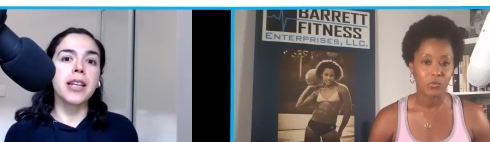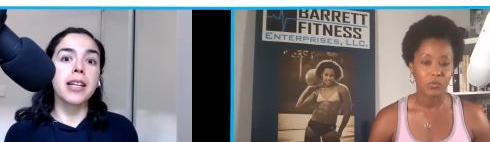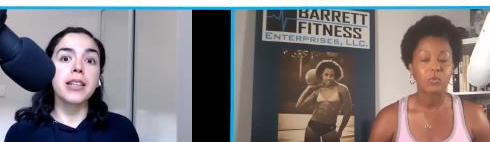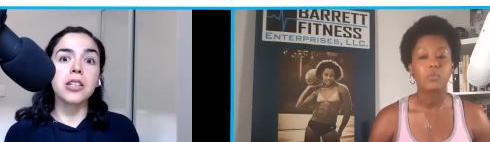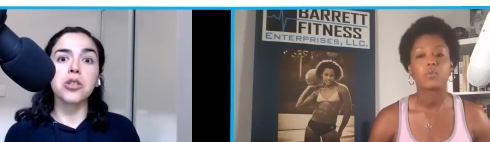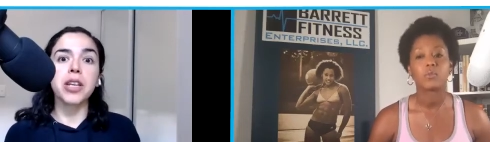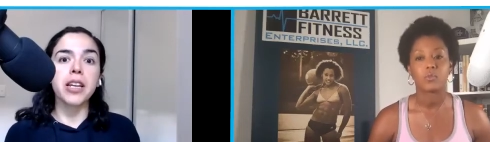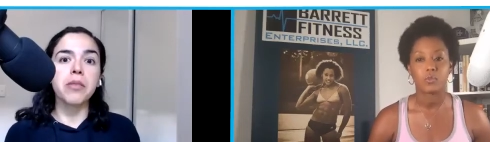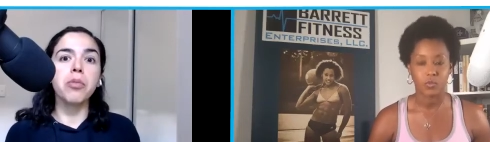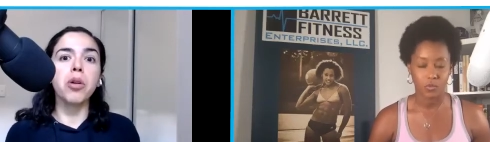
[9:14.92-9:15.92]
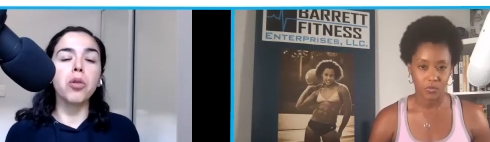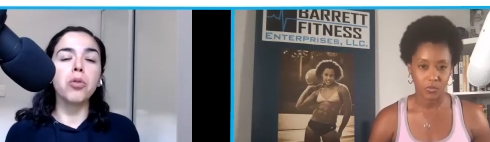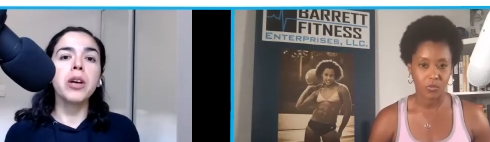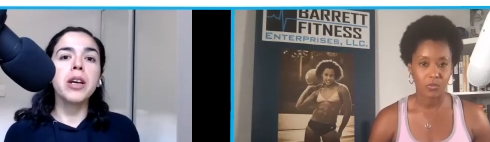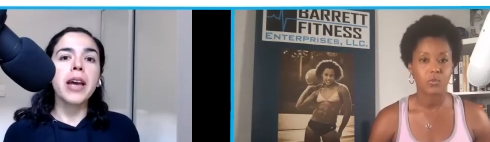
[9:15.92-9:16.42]
Speaker 1: that need to get involved
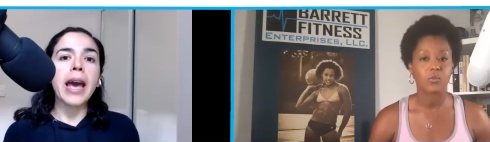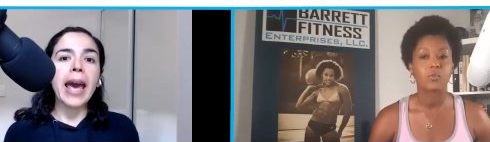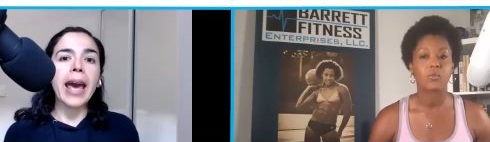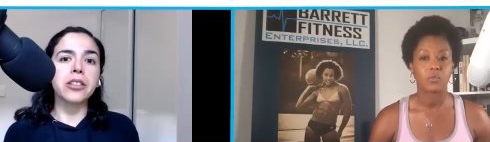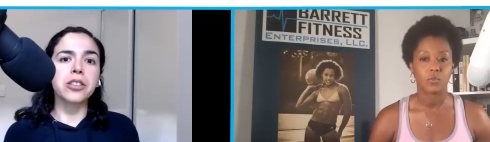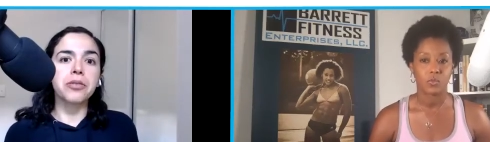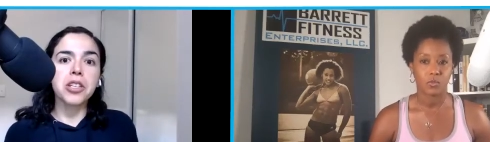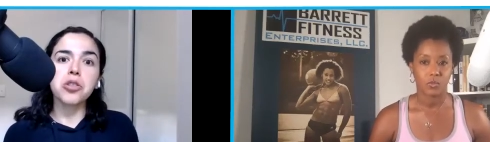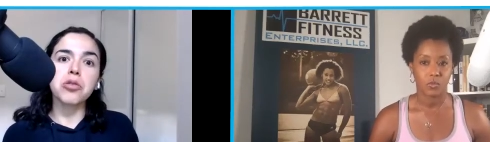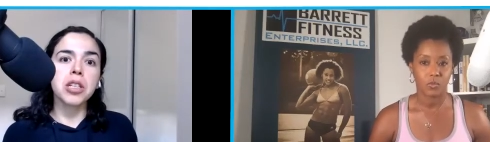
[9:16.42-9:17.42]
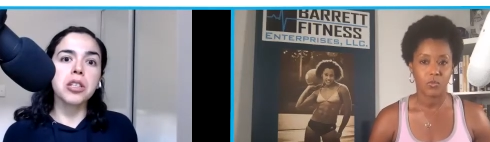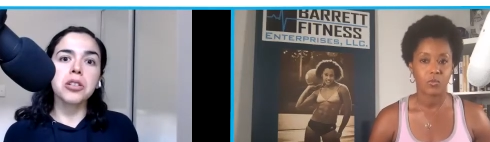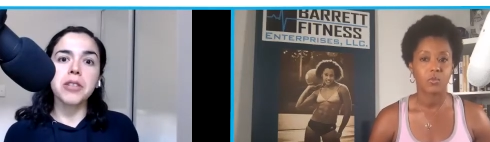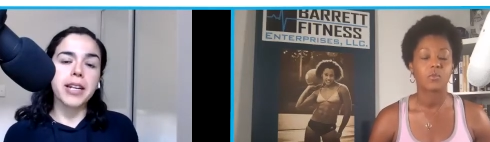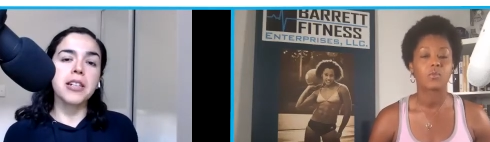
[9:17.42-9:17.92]
and restricting your
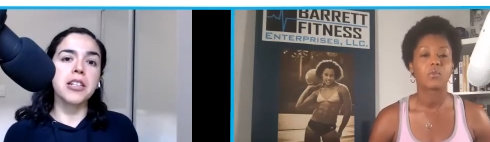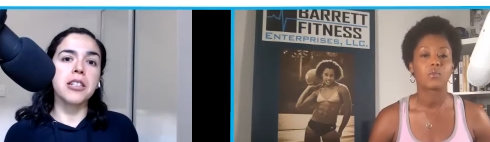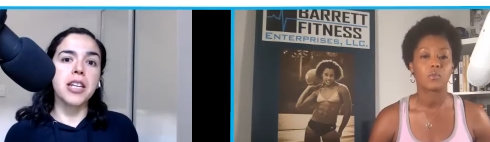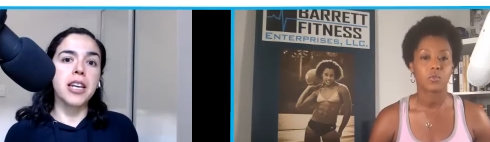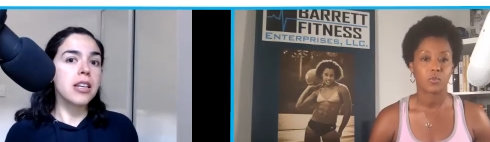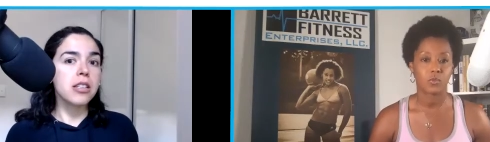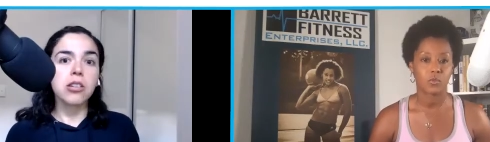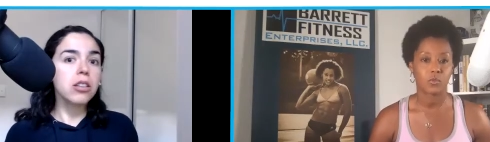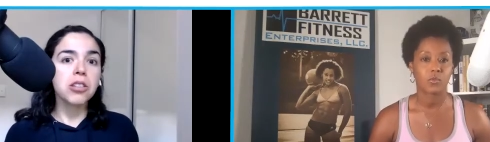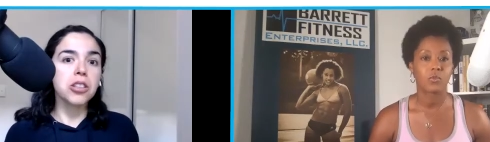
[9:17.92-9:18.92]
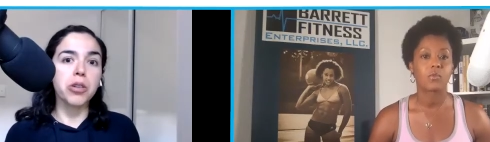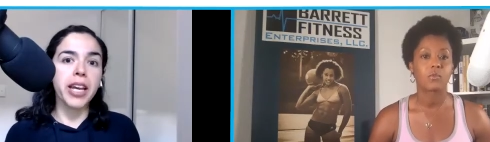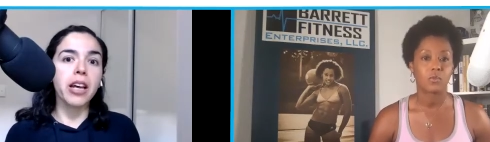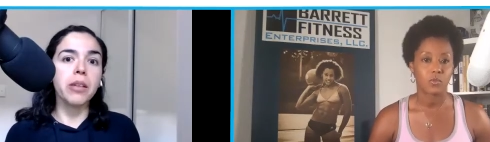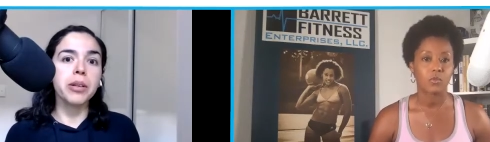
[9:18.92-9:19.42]
energy intake is not going to
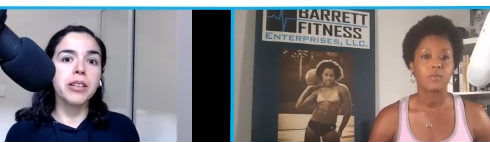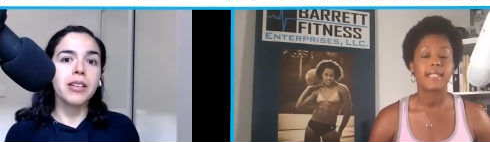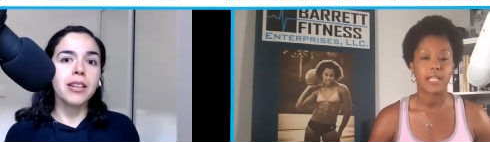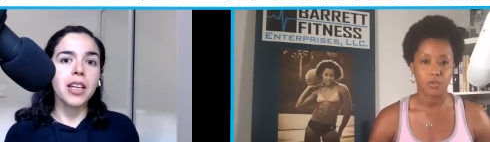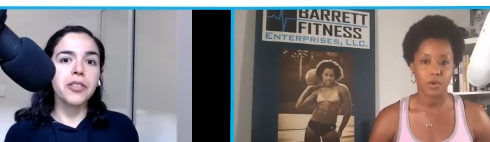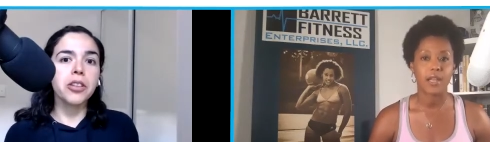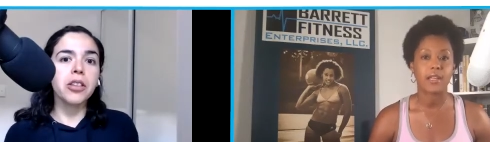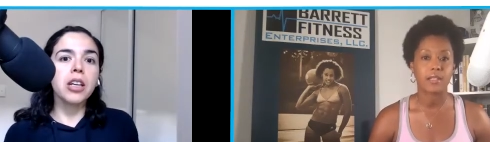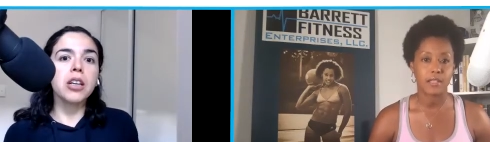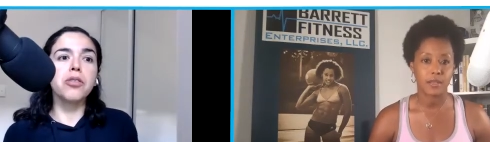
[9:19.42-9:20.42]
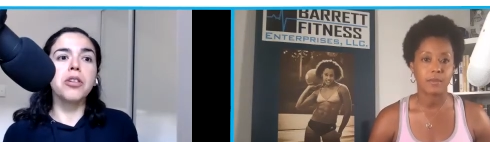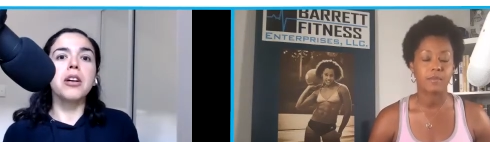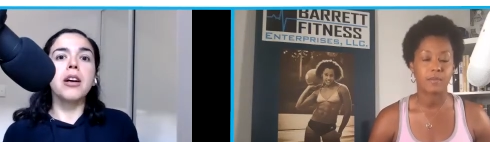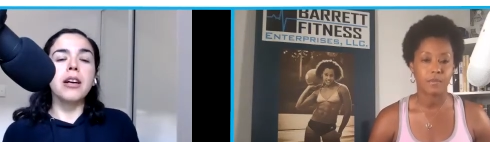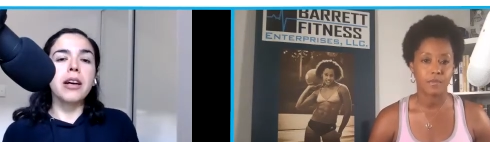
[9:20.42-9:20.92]
help That's if right. you think of
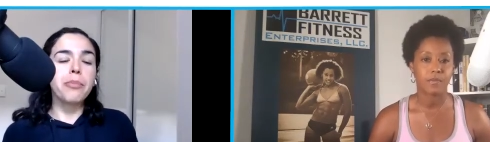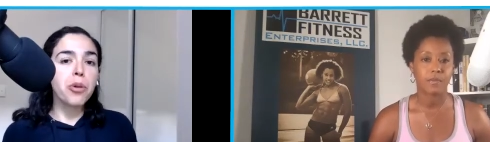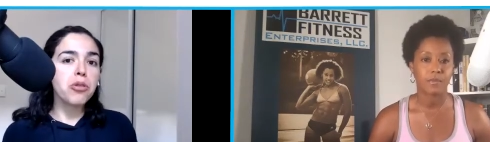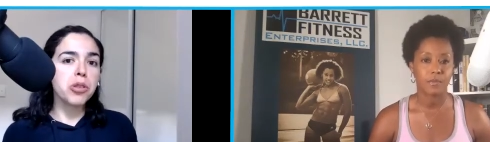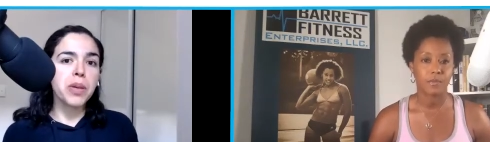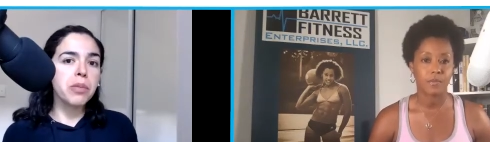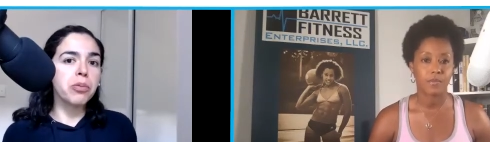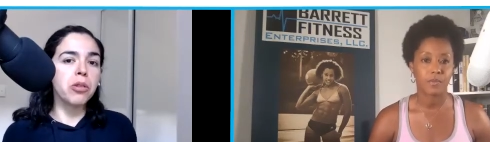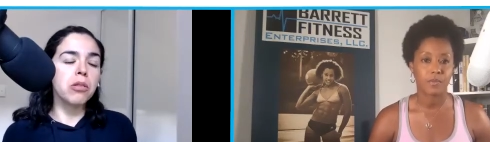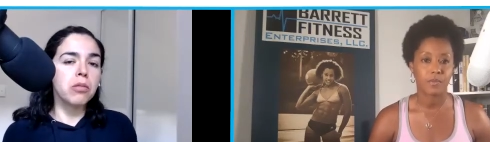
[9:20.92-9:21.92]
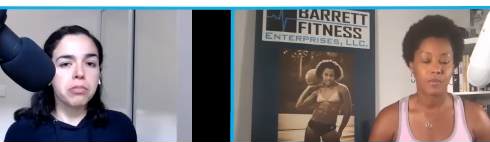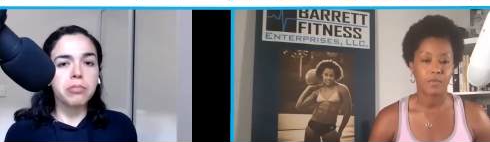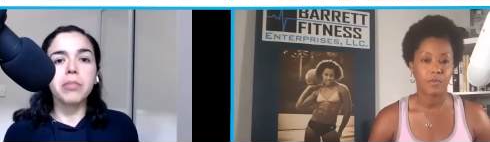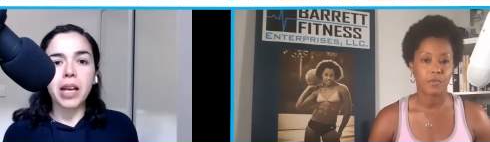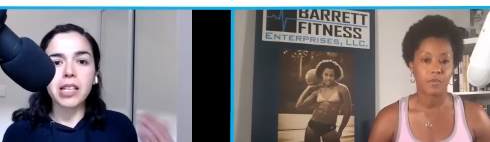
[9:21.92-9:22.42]
most people
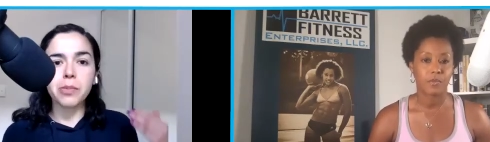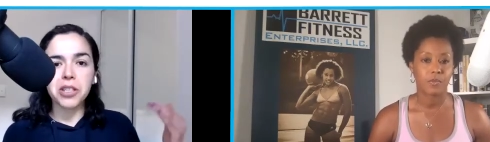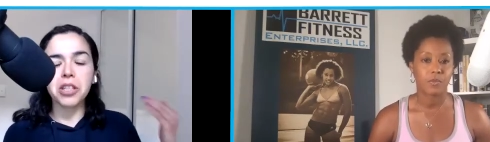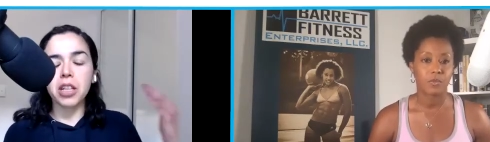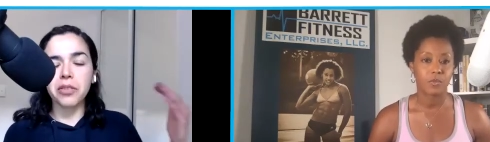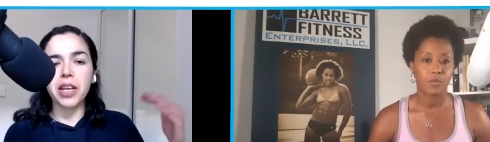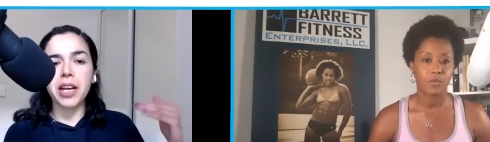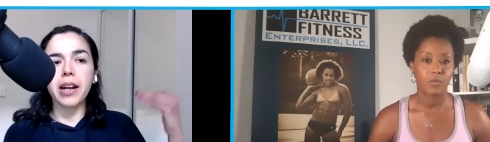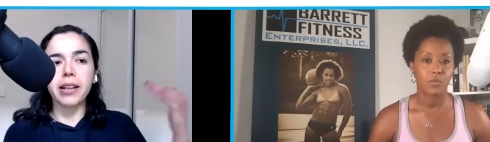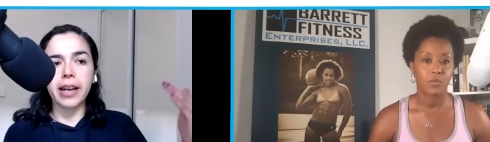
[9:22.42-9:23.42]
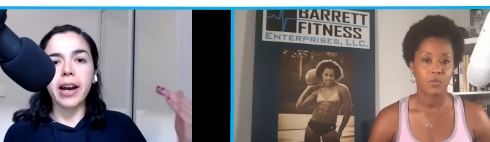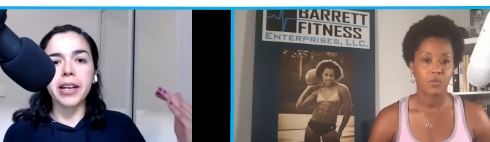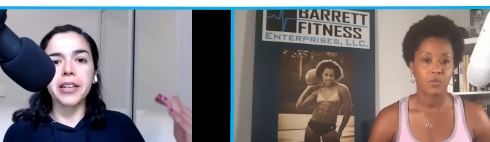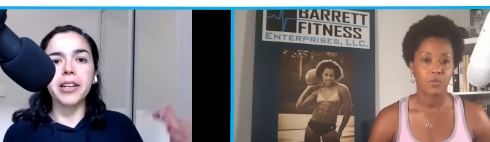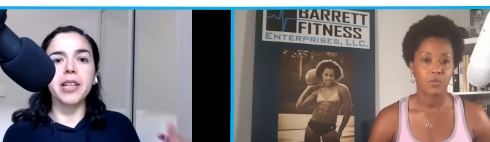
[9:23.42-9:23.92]
especially if they are at the
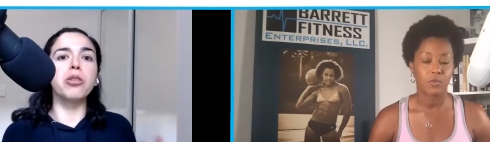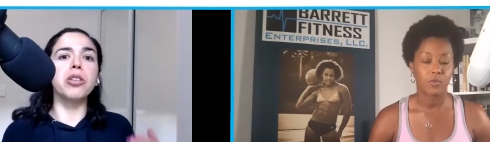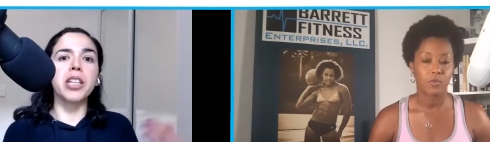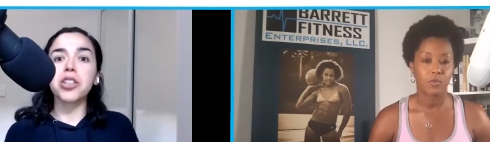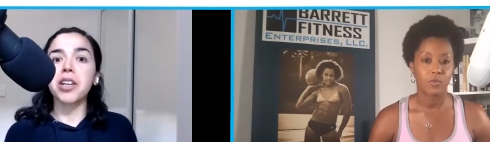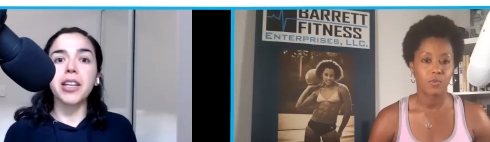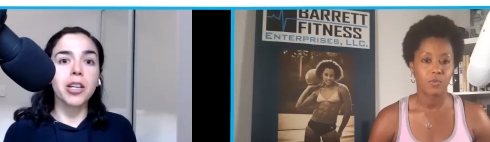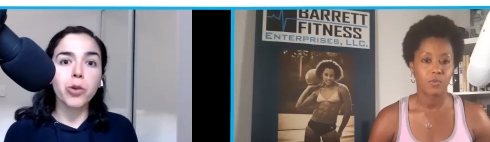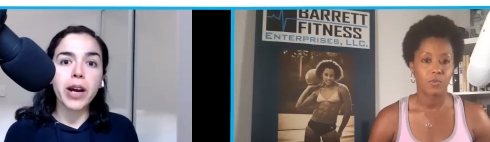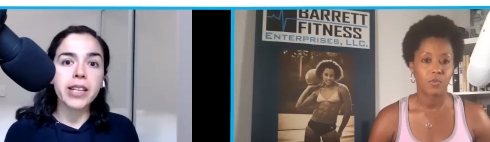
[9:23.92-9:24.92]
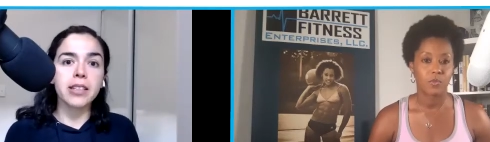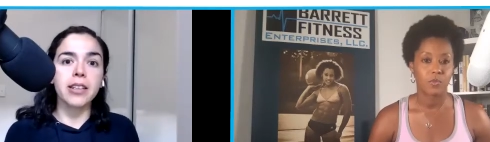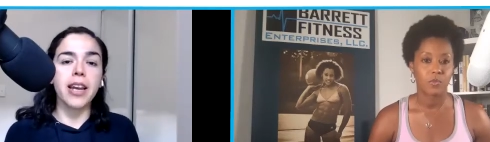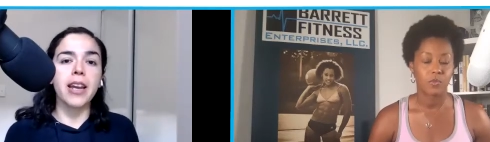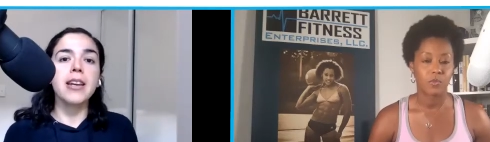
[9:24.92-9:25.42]
higher level they are training twice a
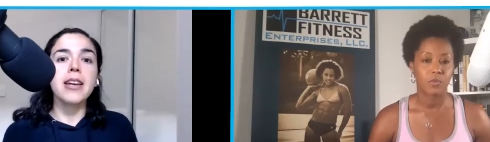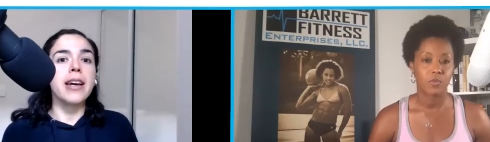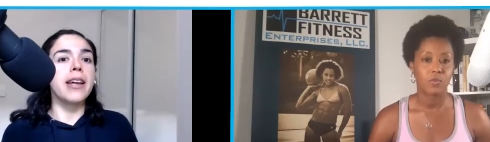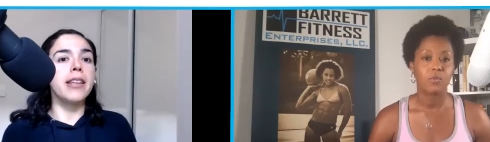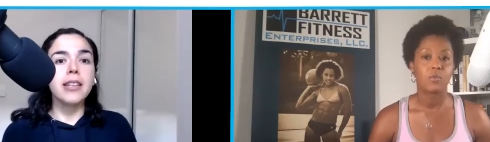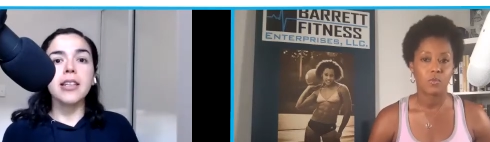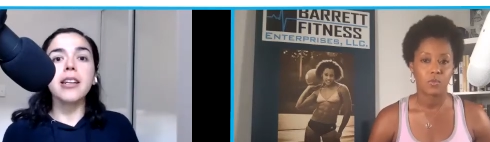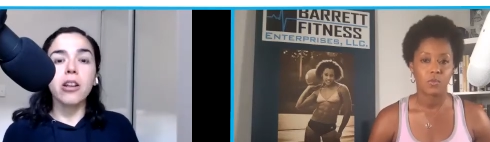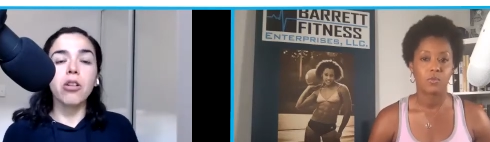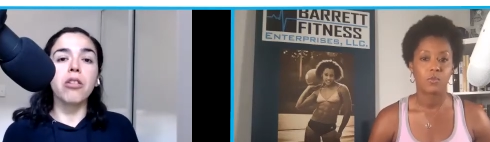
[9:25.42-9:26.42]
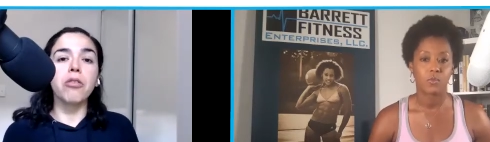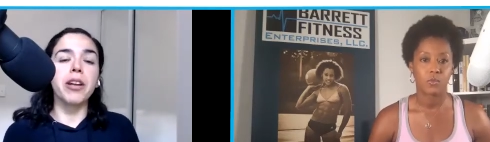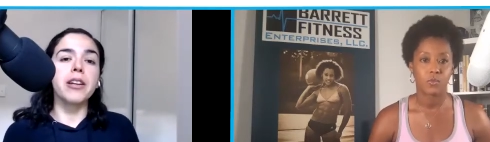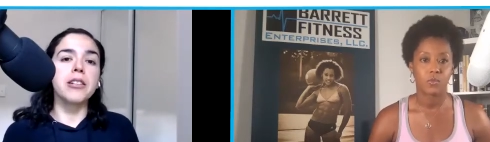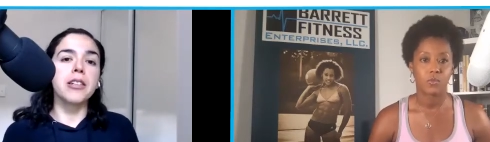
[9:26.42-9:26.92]
day and they need a lot of
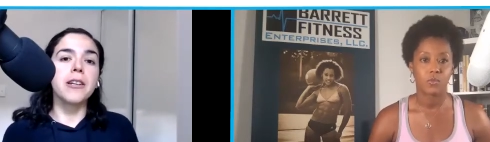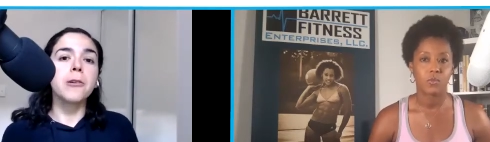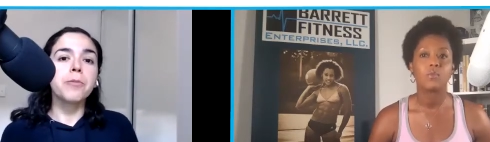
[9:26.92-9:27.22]
energy